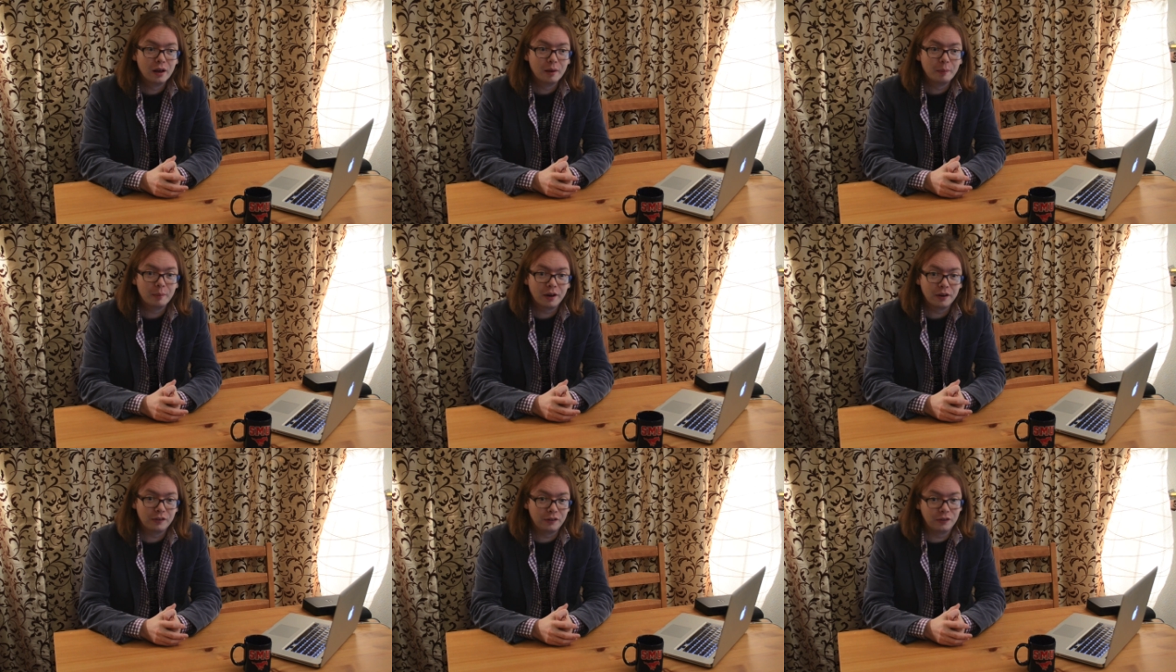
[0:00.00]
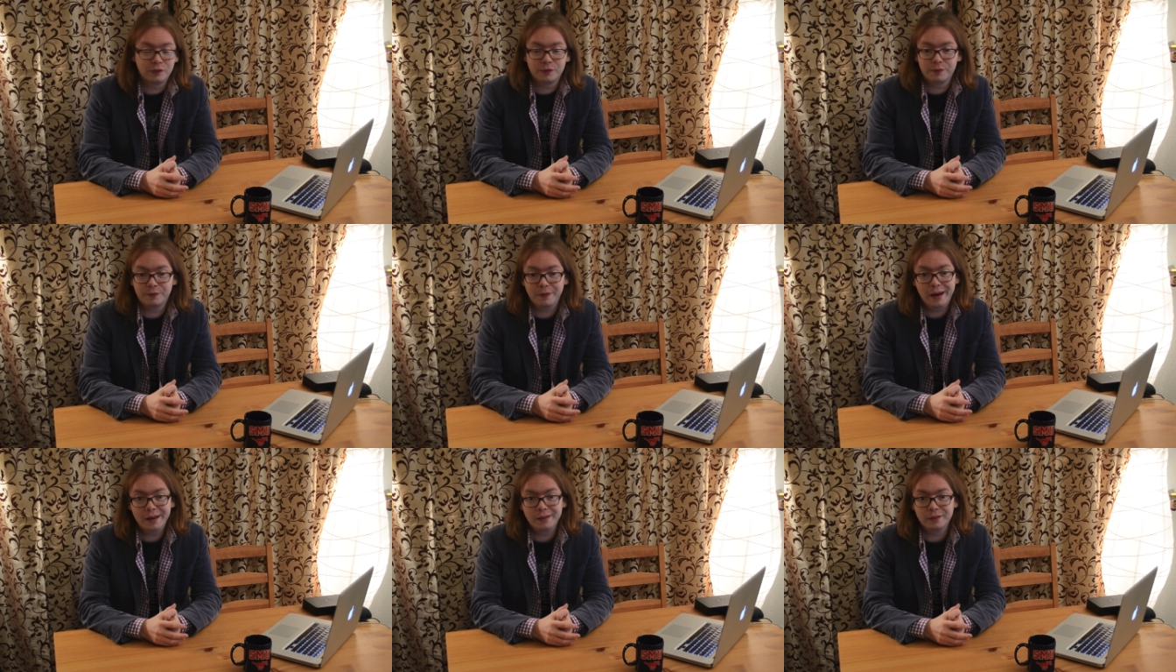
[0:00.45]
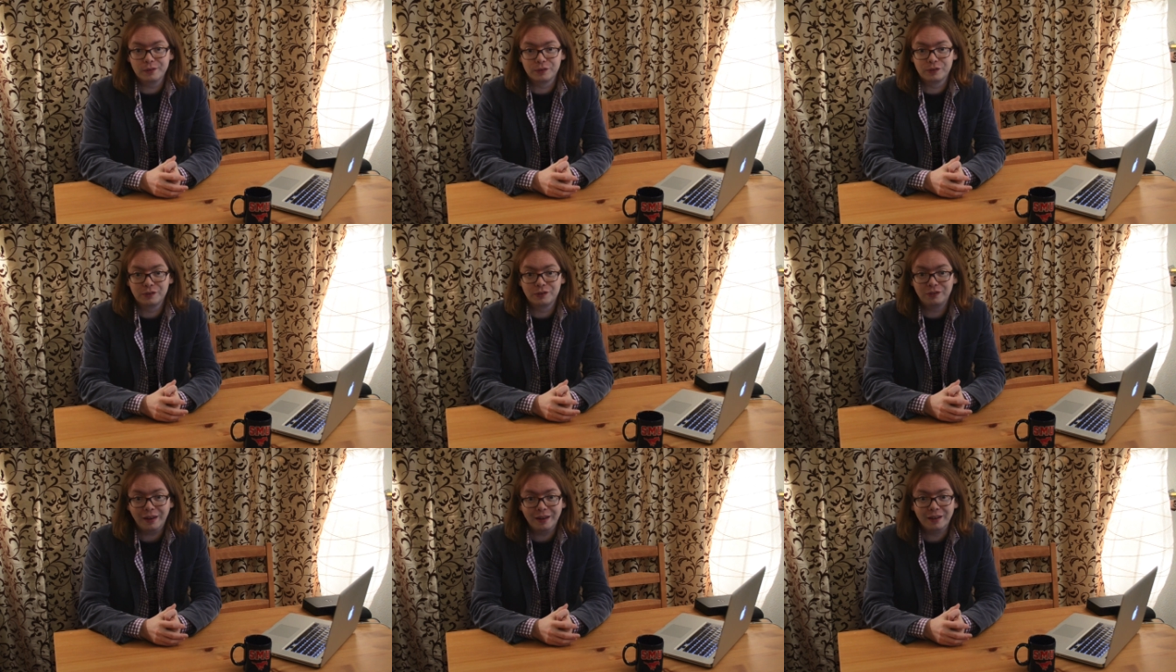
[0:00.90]
because its final
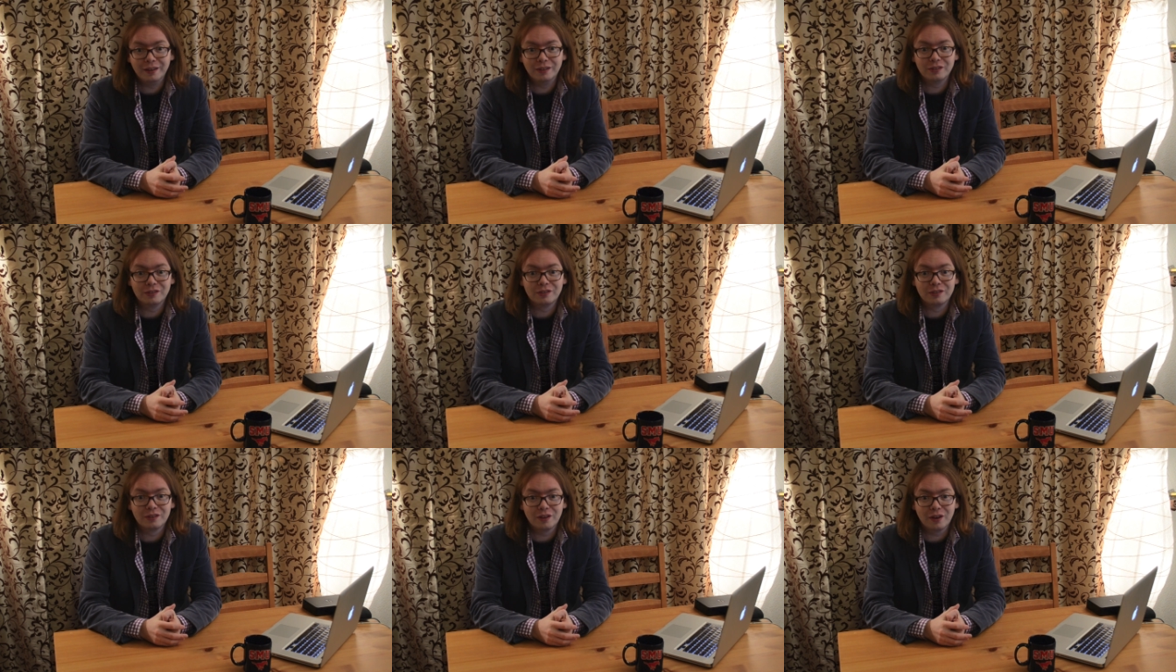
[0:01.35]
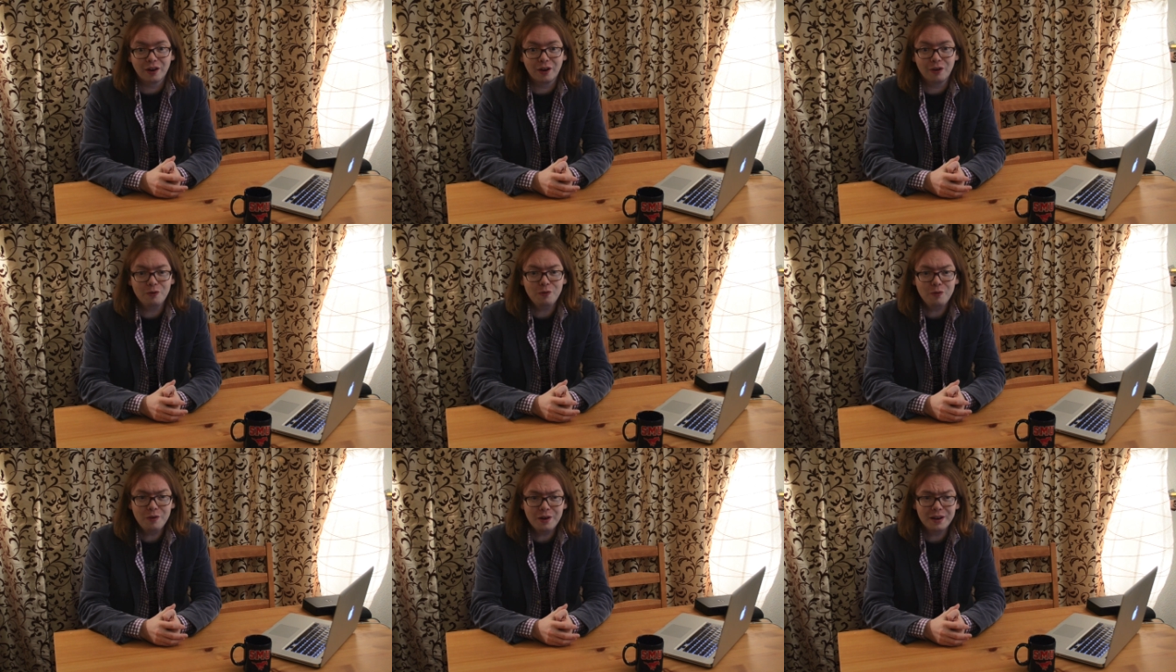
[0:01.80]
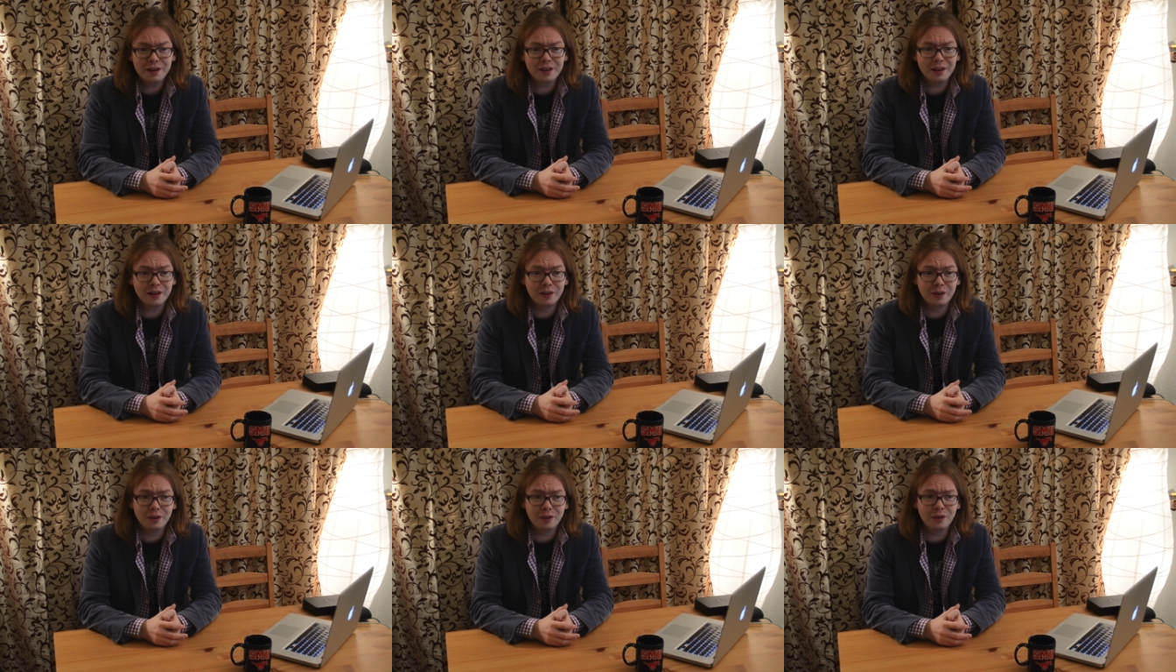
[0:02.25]
states are
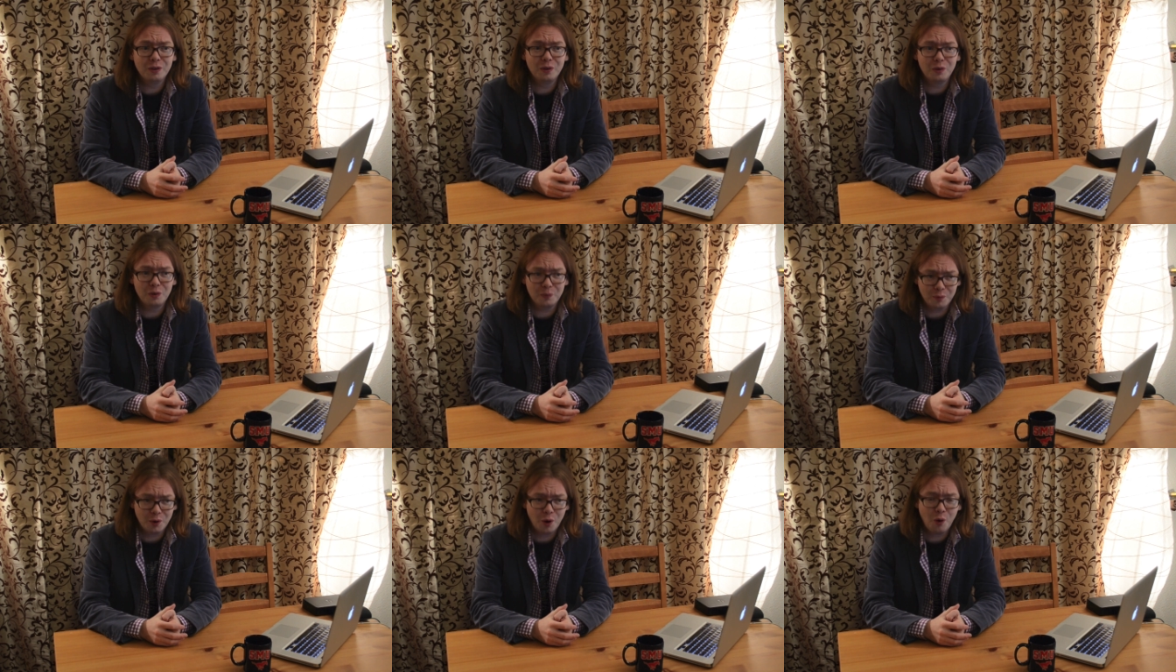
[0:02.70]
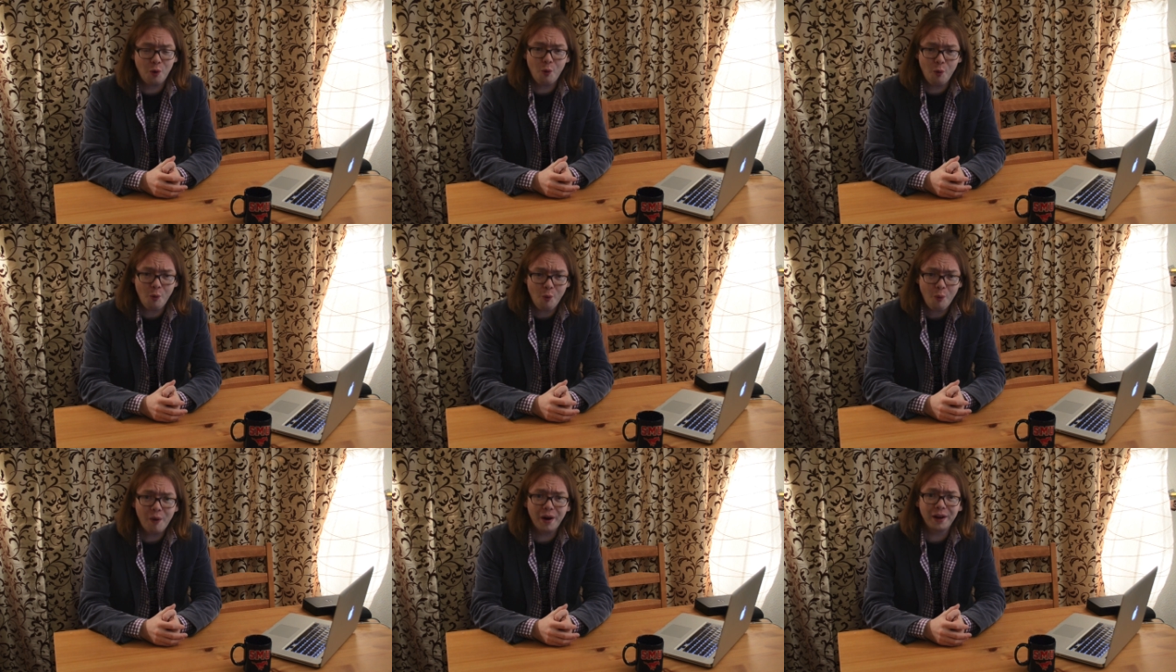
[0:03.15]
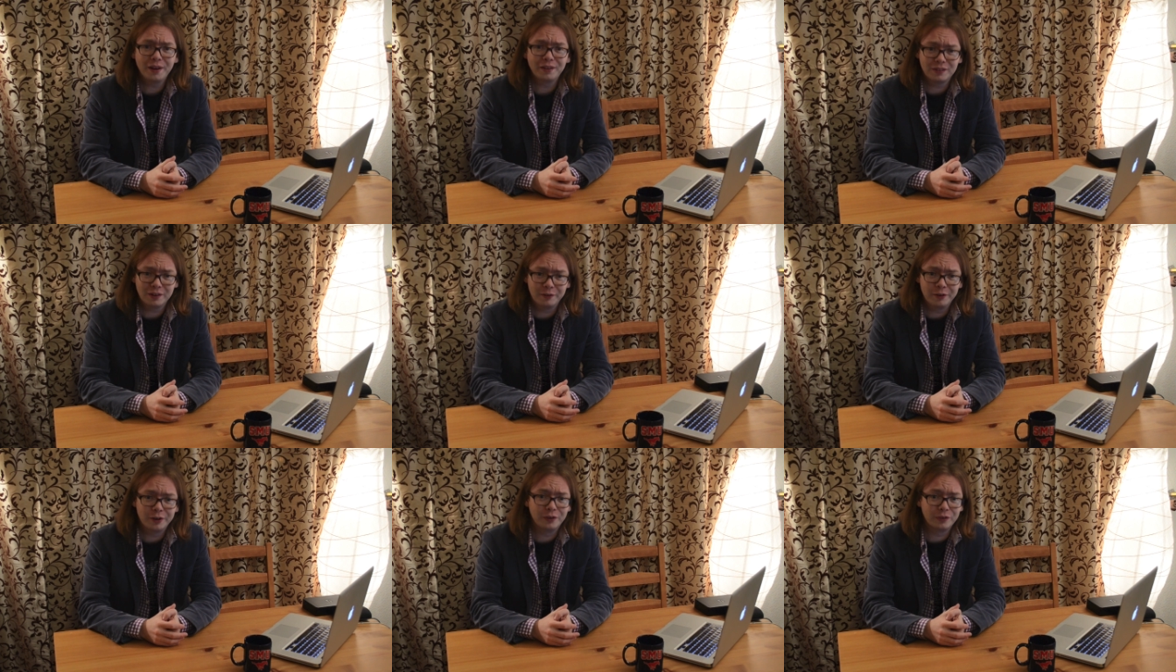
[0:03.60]
really quite
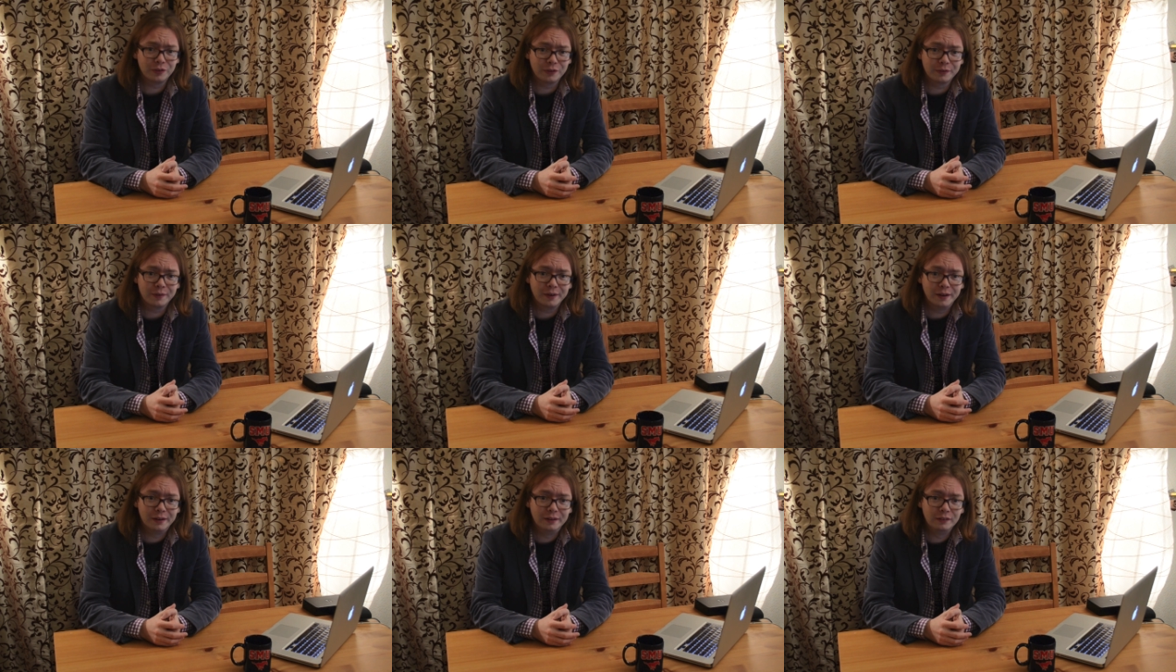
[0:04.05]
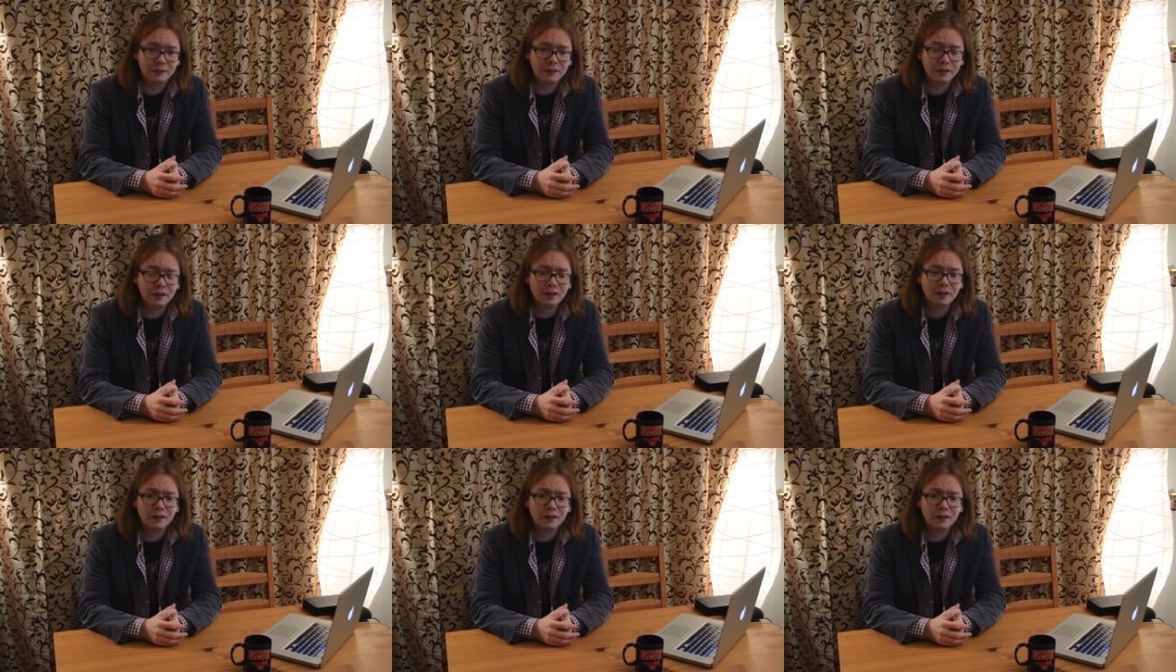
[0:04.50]
difficult to find.